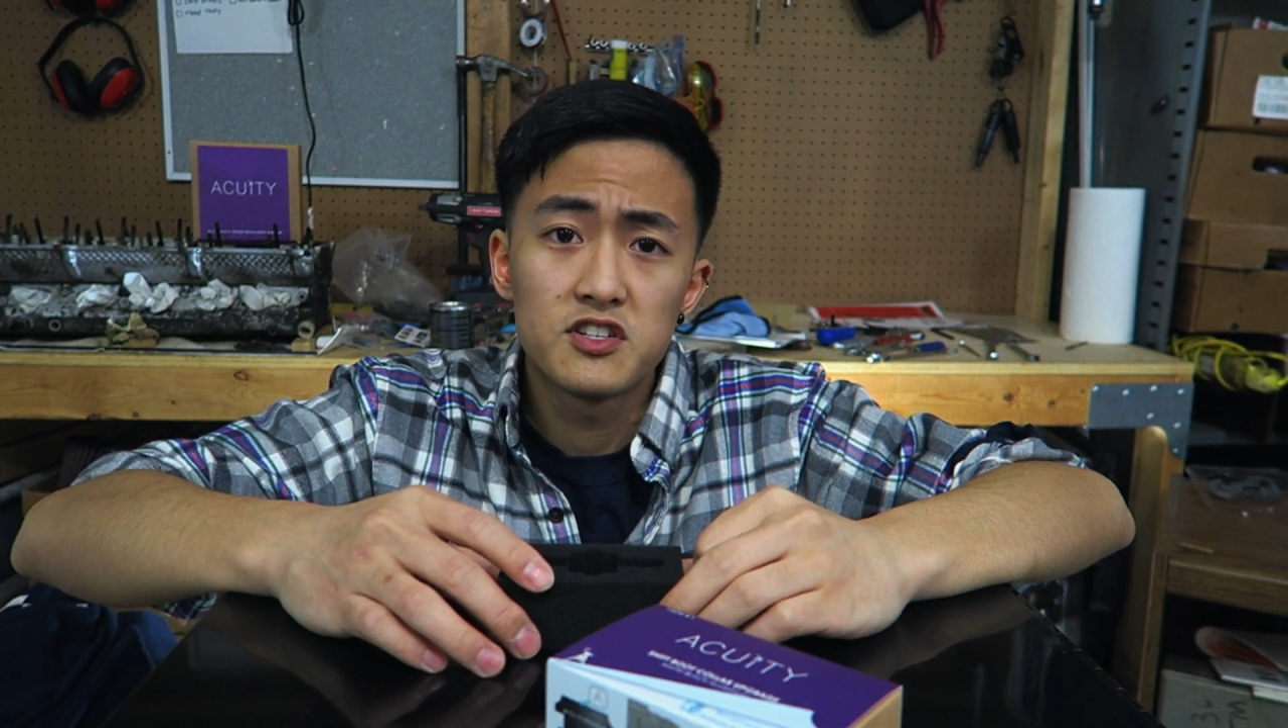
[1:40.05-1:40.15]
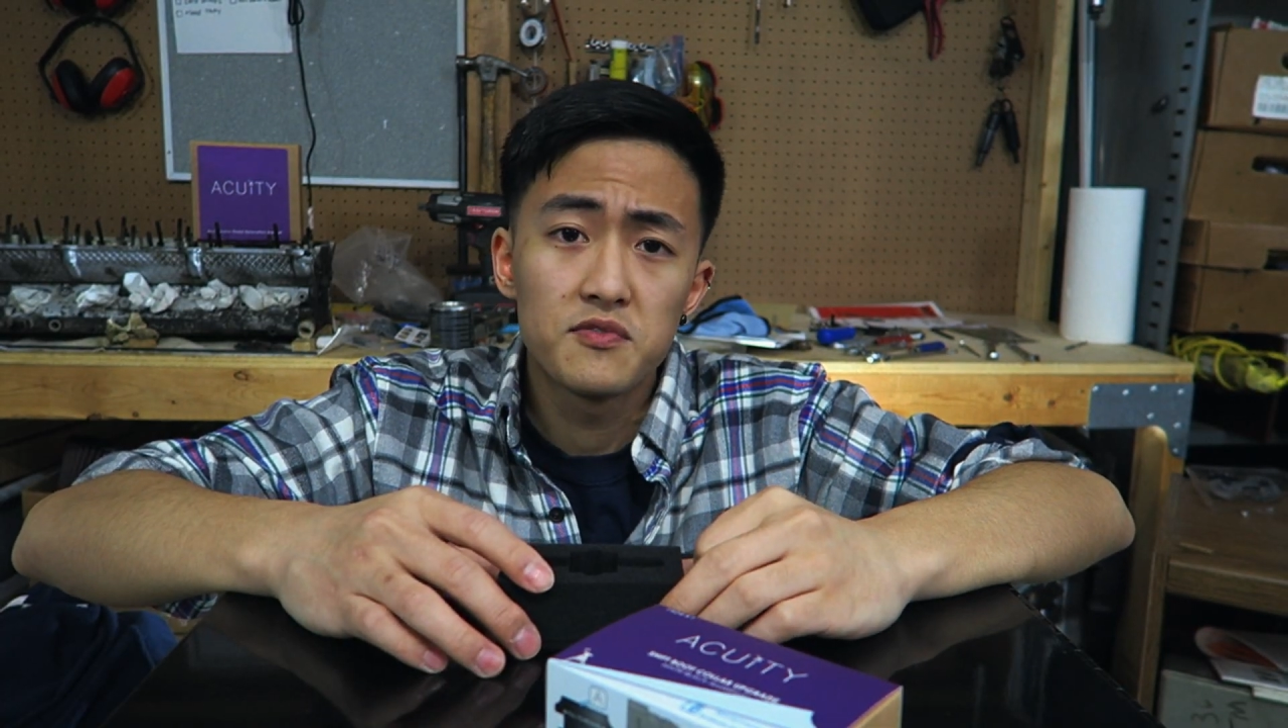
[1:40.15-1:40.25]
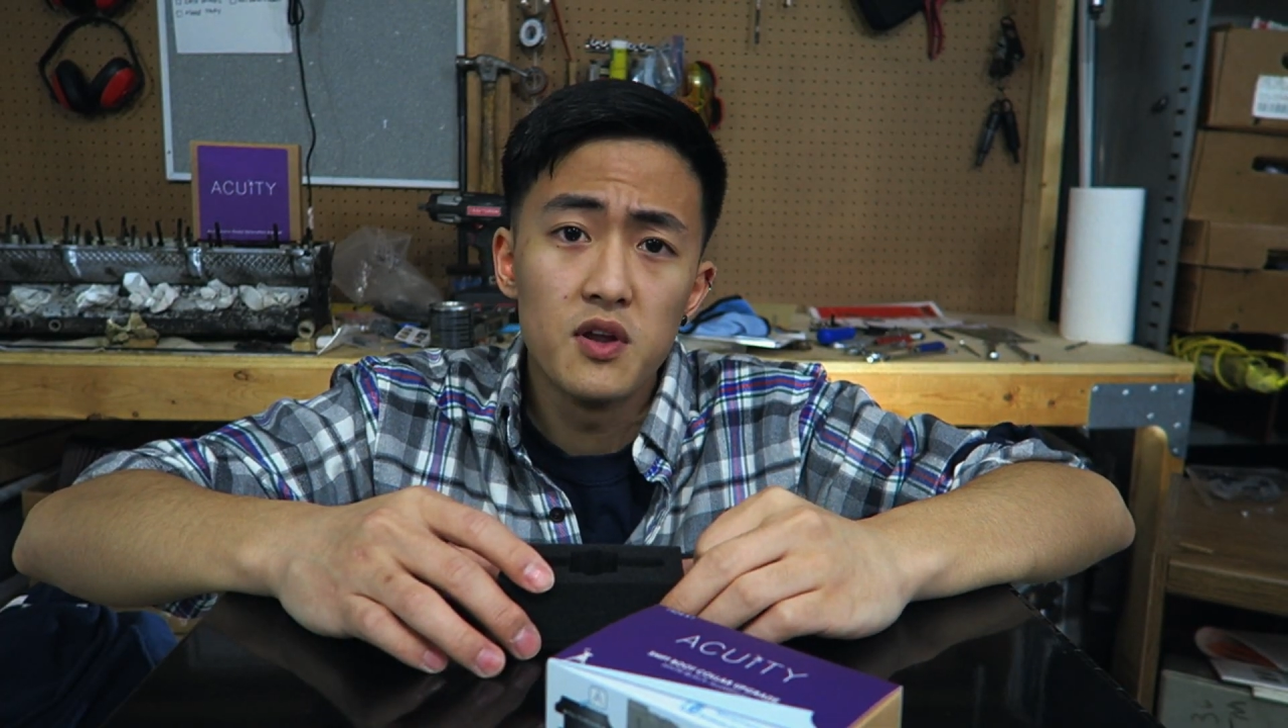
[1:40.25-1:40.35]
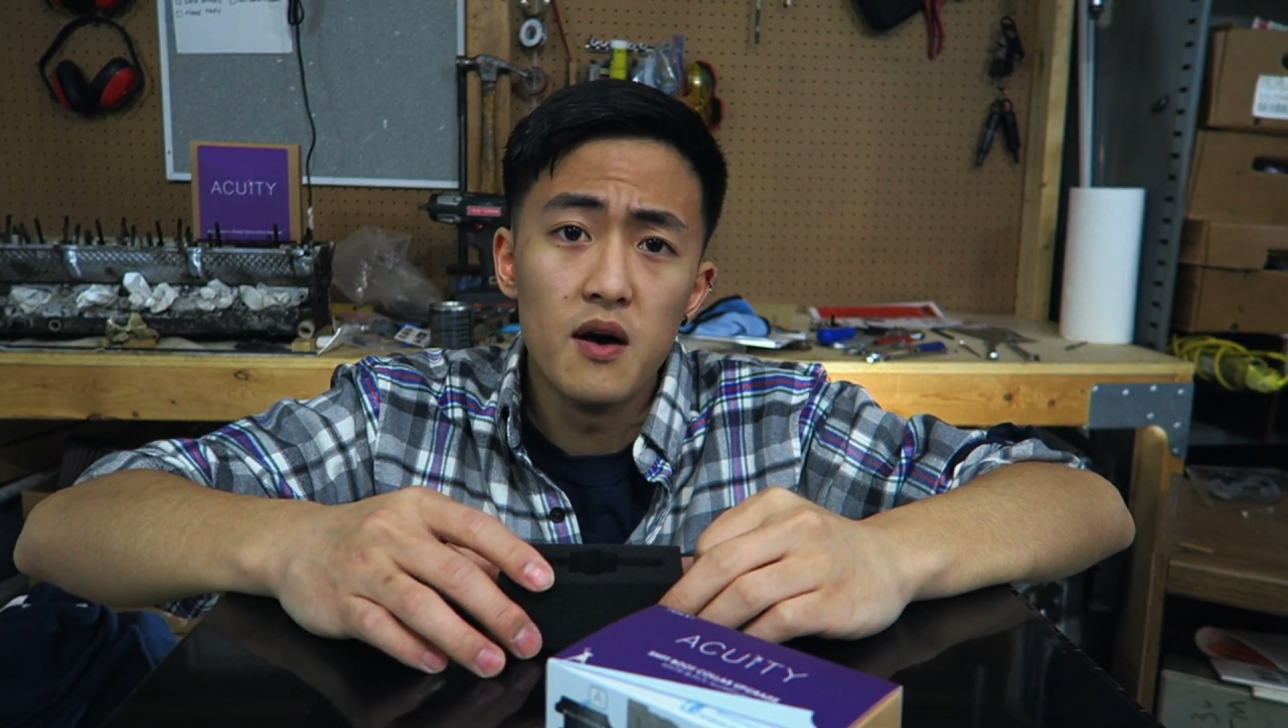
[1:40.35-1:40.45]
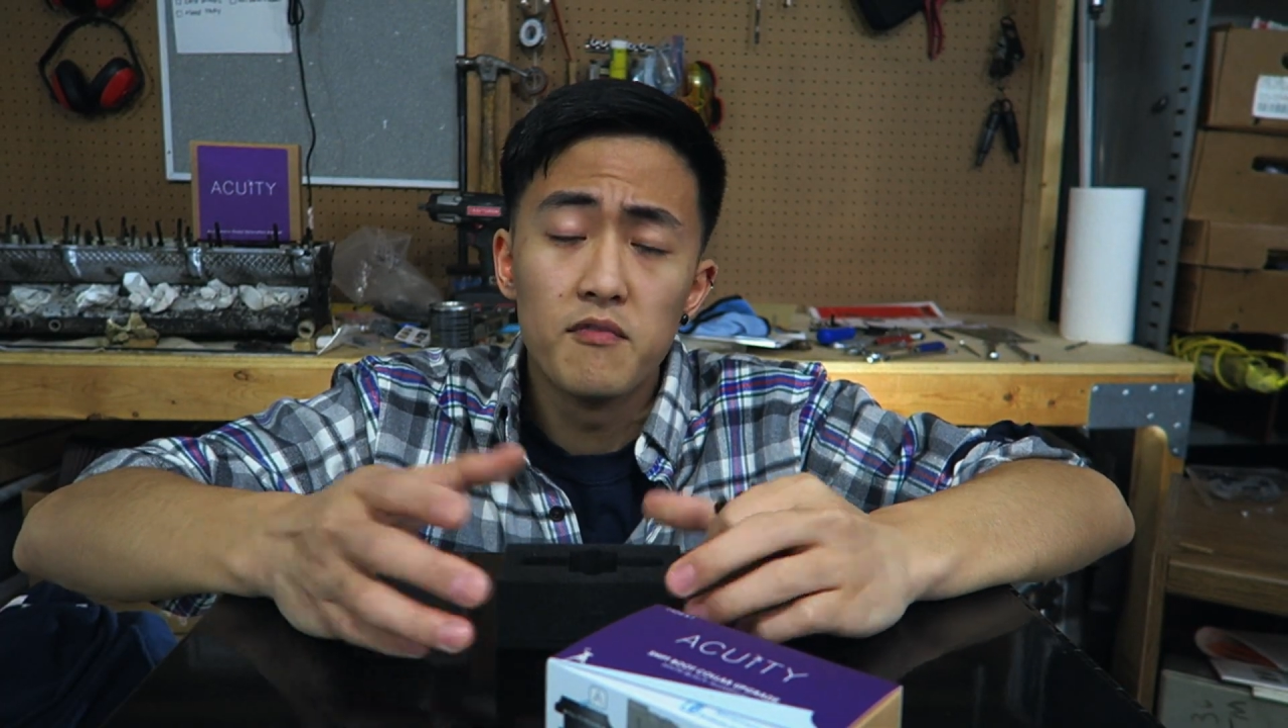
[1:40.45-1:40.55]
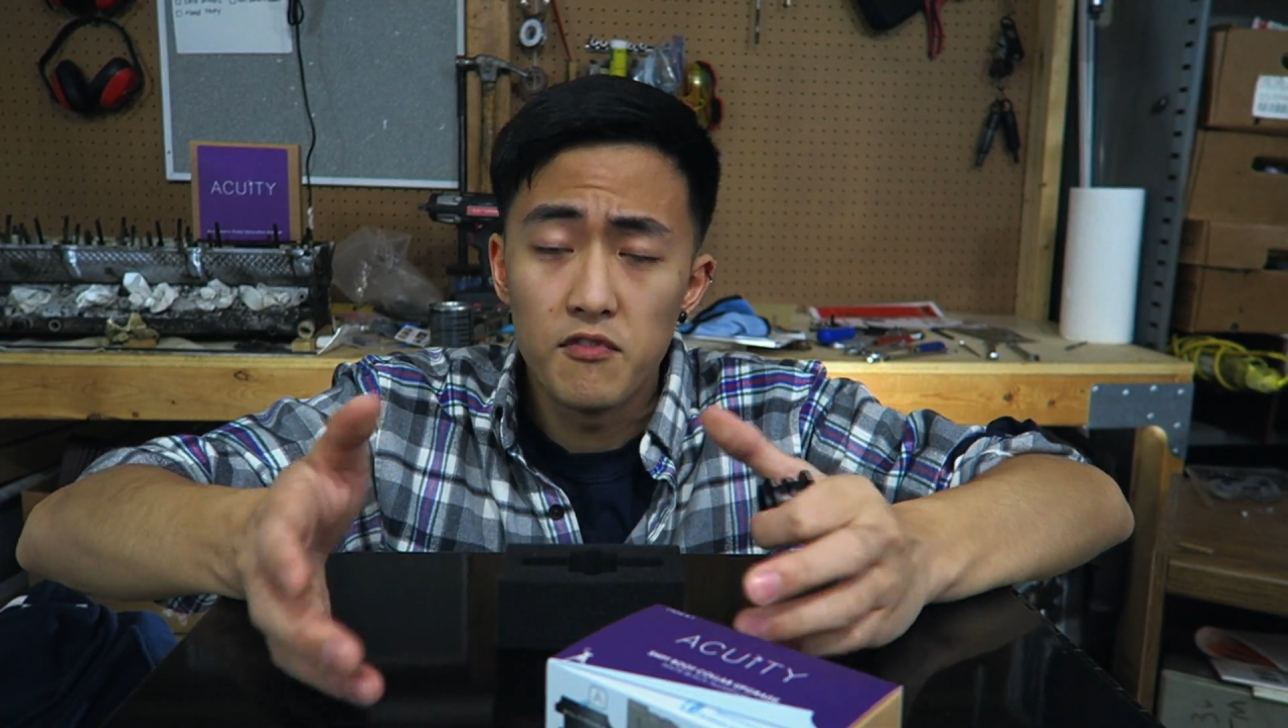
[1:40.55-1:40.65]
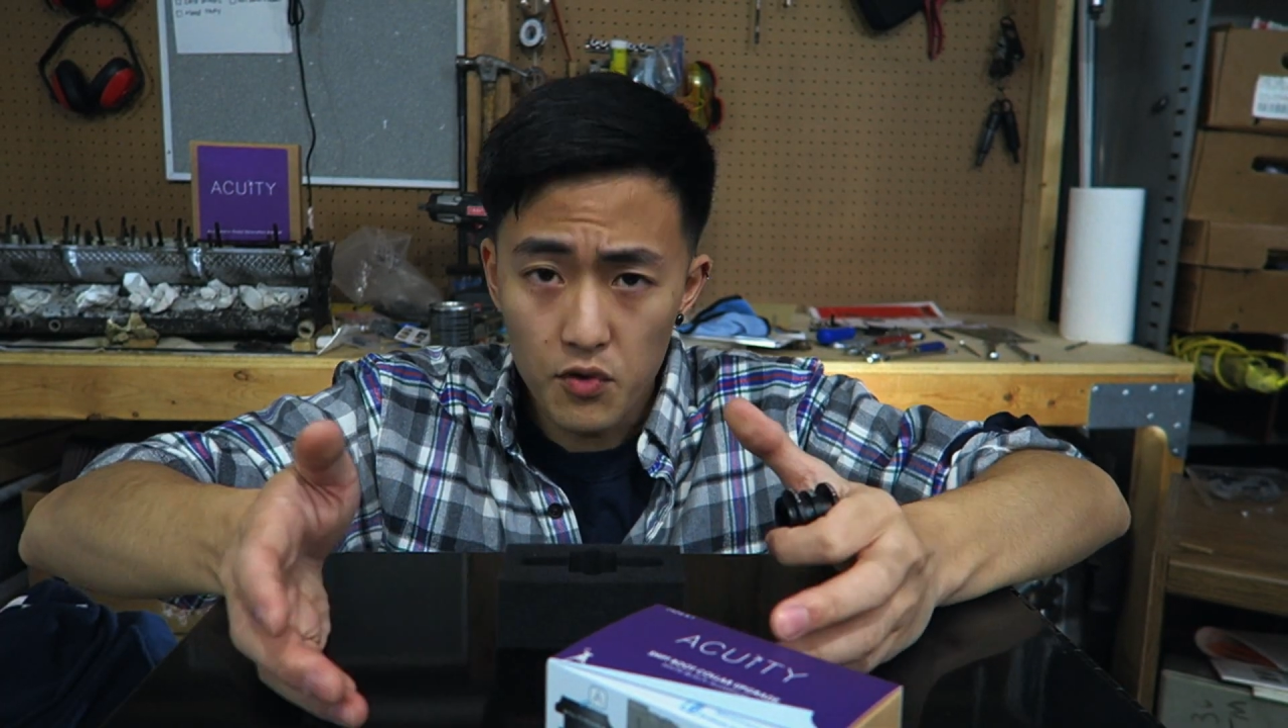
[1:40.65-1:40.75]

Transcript: shift knob